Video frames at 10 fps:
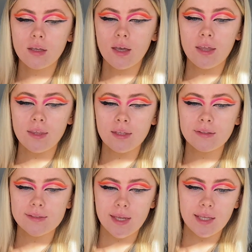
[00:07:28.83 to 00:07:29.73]
And then
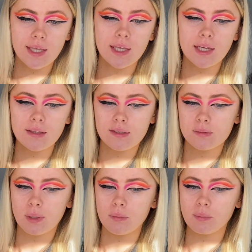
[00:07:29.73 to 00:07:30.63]
taking this
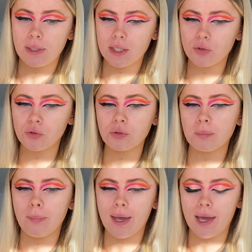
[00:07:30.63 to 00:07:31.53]
baby pink called
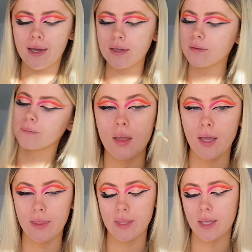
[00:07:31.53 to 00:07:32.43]
Bear,
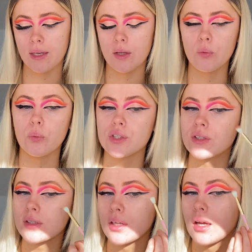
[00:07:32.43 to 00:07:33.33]
and then we're
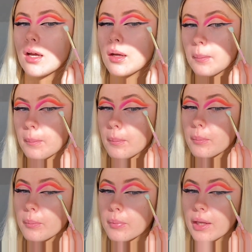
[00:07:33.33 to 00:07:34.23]
just gonna
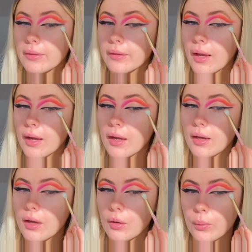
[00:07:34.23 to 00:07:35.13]
blend that
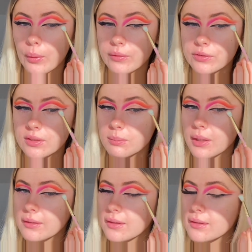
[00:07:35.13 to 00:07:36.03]
where we've just
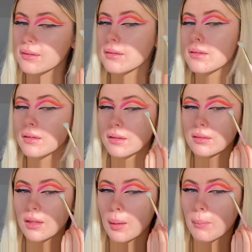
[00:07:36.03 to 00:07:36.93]
blended
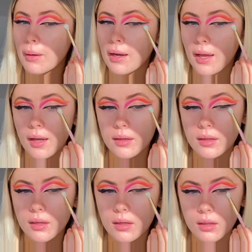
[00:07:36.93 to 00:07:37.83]
that
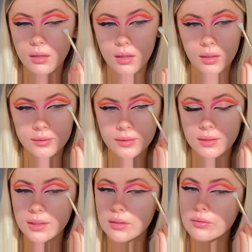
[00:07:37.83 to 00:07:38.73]
black
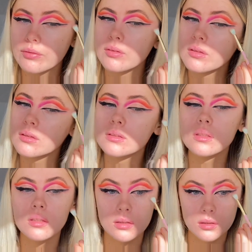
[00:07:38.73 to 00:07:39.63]
underneath.
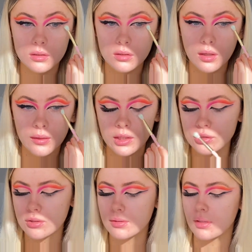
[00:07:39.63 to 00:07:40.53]
And then
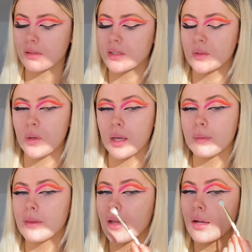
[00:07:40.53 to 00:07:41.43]
just
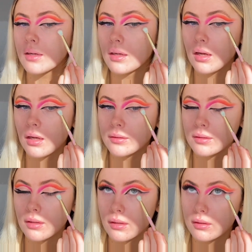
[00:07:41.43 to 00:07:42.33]
swiping that
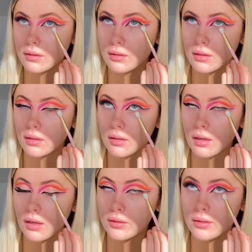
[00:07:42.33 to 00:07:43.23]
under the
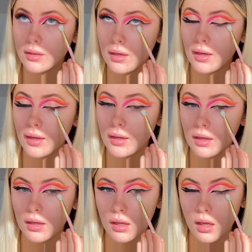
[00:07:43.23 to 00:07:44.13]
under eye
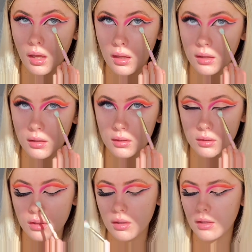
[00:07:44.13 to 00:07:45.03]

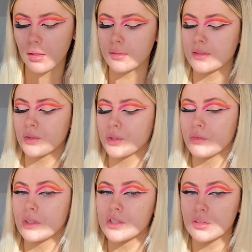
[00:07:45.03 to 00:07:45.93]
until you
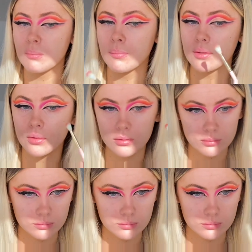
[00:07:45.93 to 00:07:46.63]
reach the middle.